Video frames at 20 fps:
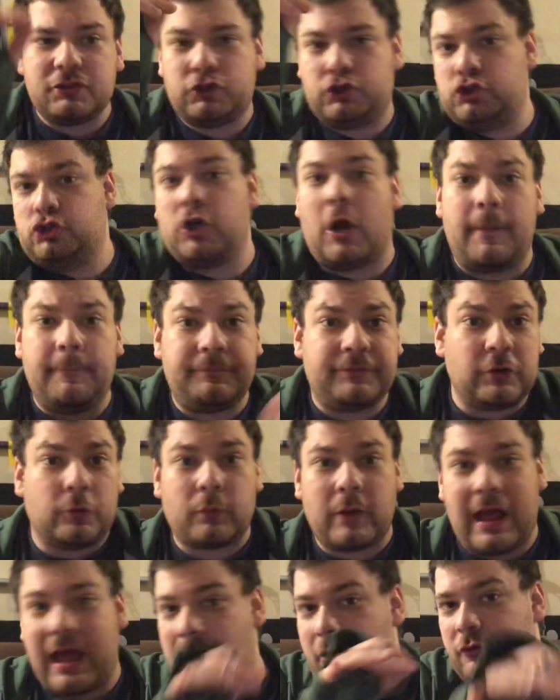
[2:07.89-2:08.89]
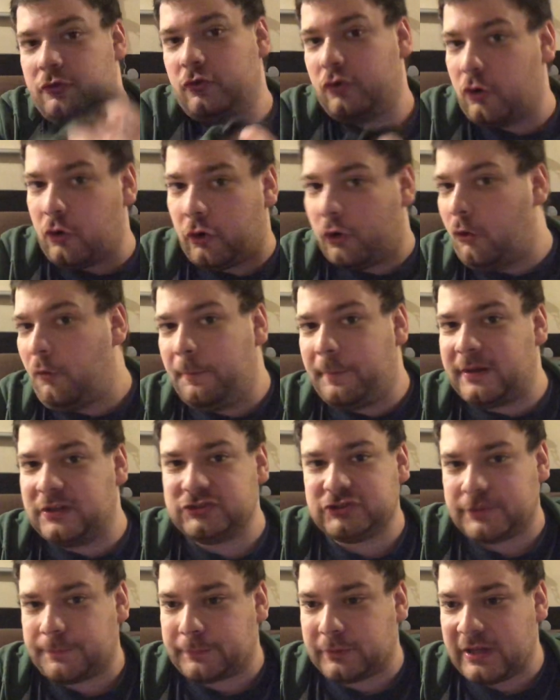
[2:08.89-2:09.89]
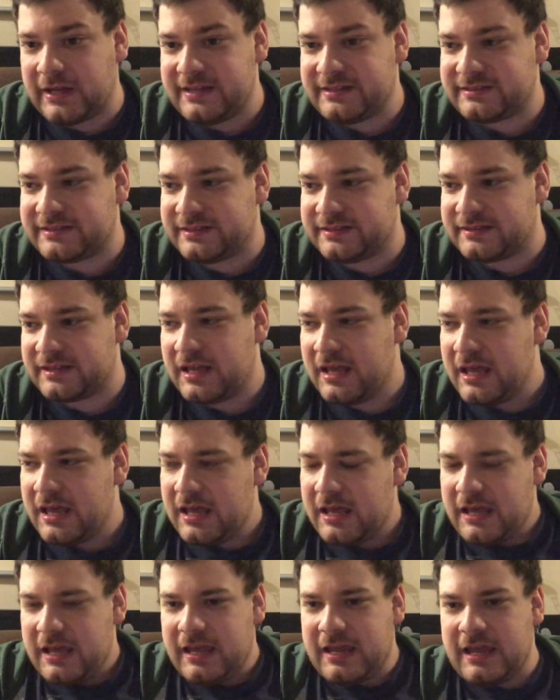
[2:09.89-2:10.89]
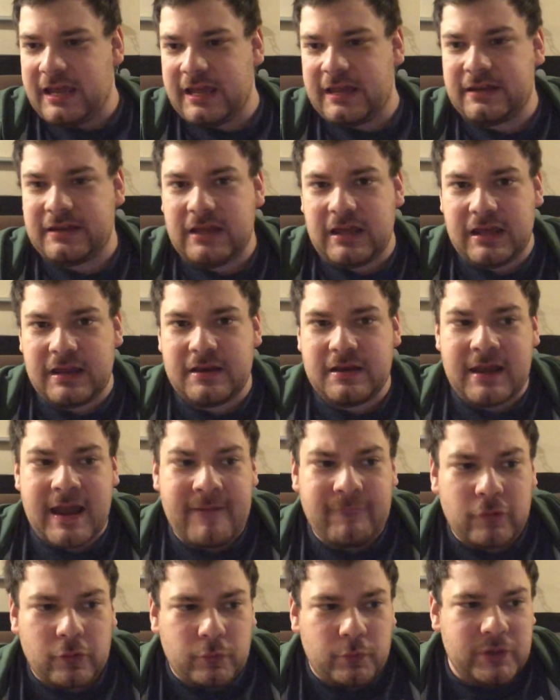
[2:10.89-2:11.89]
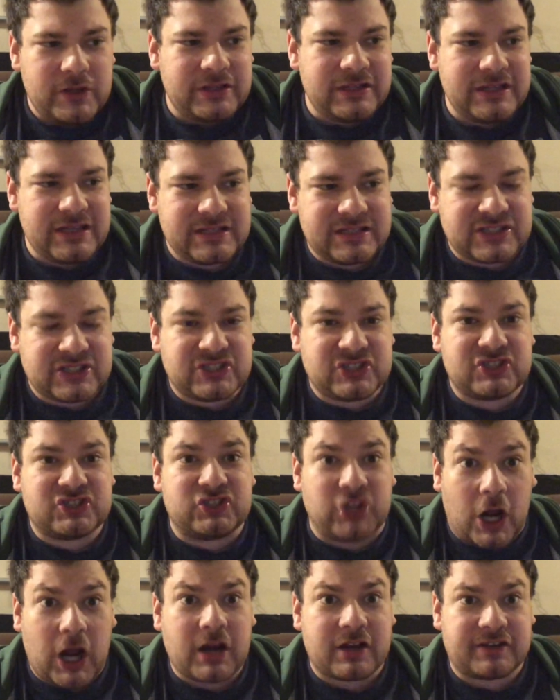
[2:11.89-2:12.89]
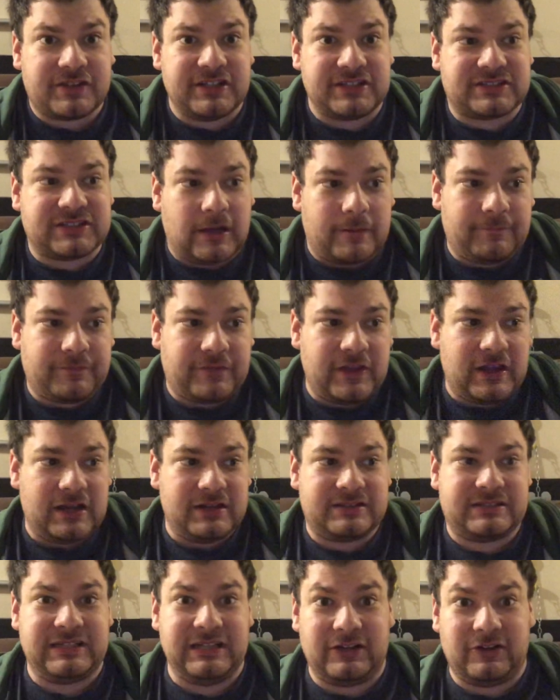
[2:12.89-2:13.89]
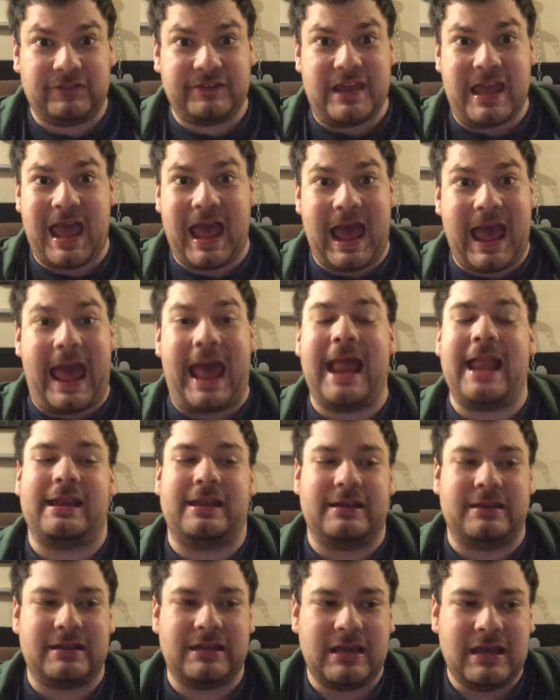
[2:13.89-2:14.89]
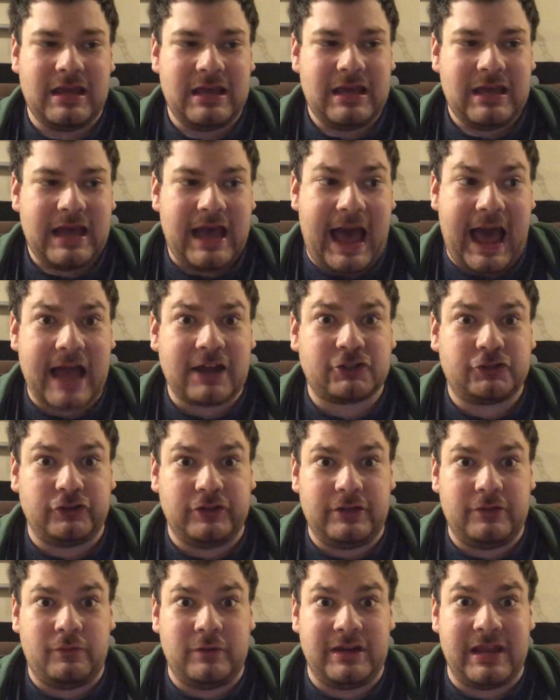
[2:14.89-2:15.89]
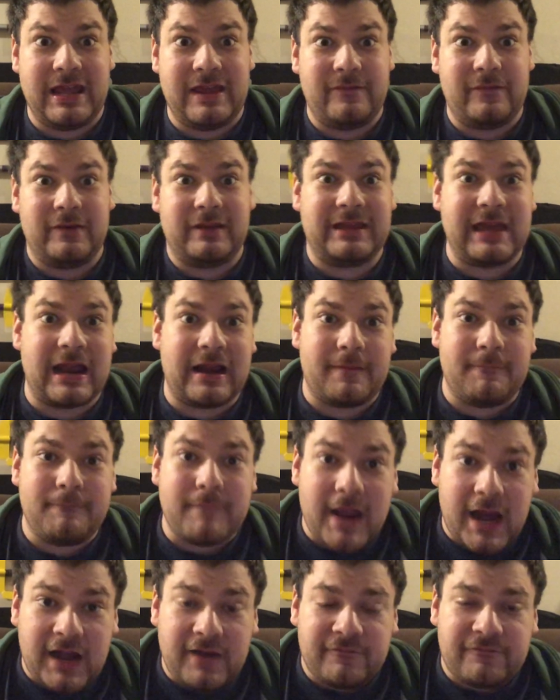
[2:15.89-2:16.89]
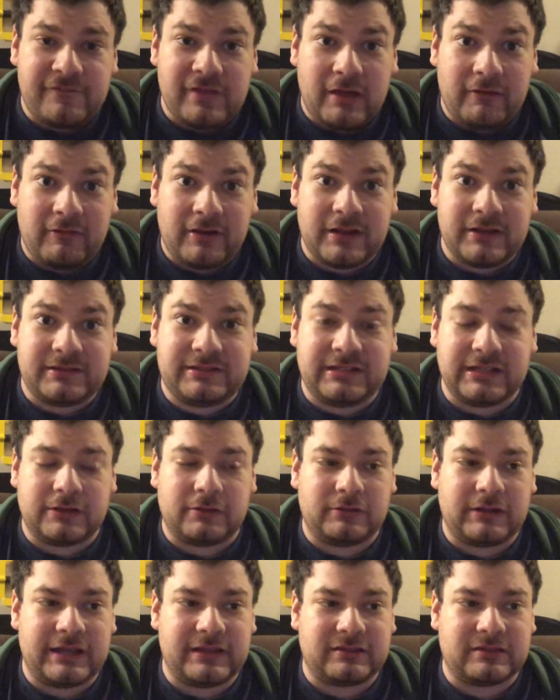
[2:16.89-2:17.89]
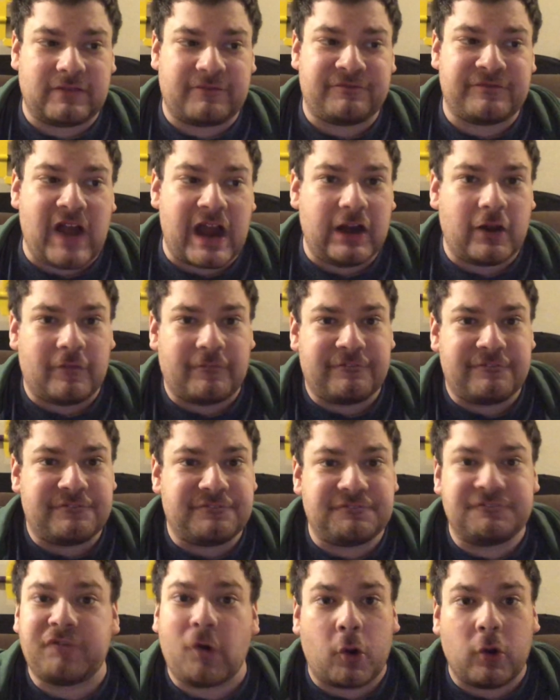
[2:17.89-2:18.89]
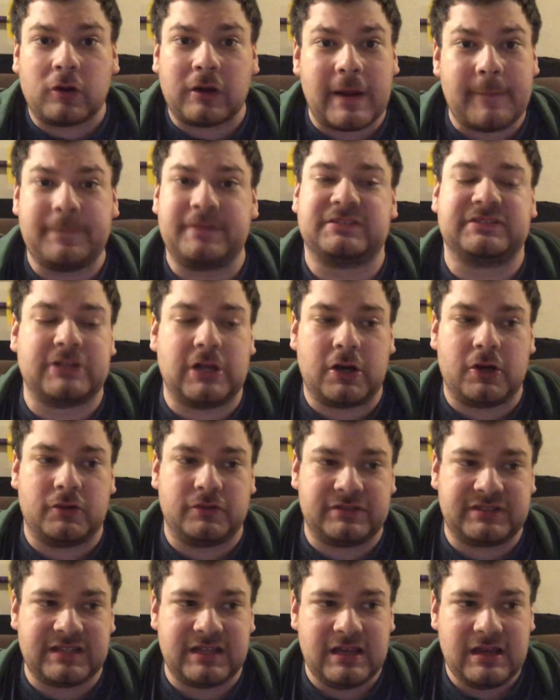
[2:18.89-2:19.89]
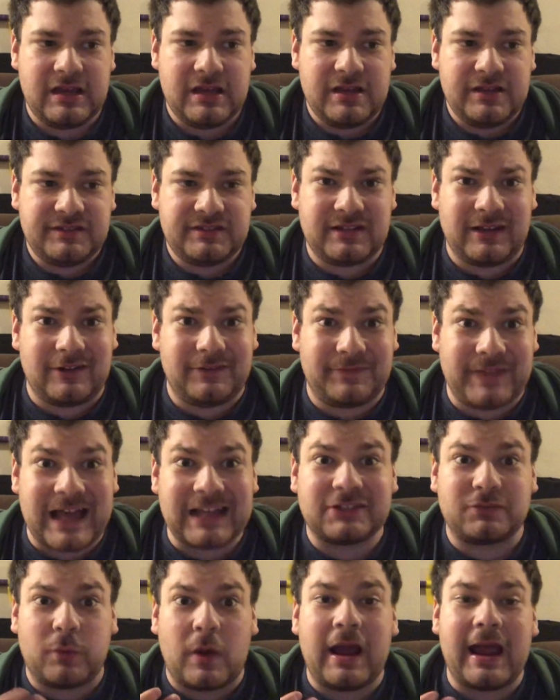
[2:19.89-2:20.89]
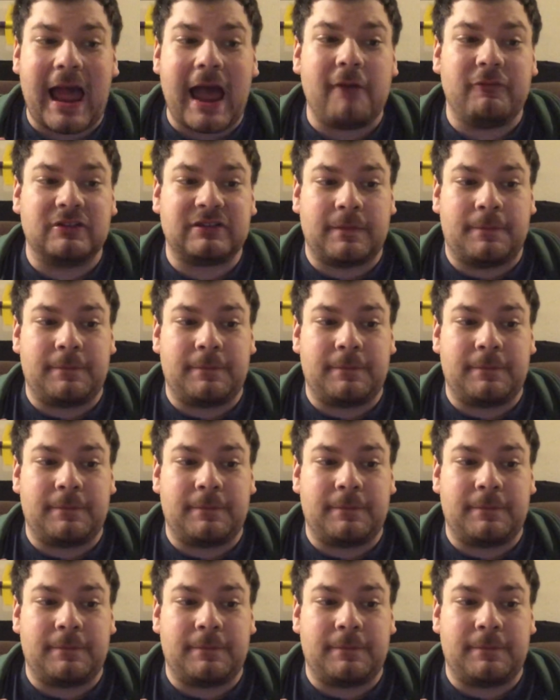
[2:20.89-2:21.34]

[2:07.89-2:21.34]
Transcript: jumped around to a whole bunch of places, and it never really stuck to something until the end. Actually, we didn't even get a main villain until like the final 4 episodes. So that's why it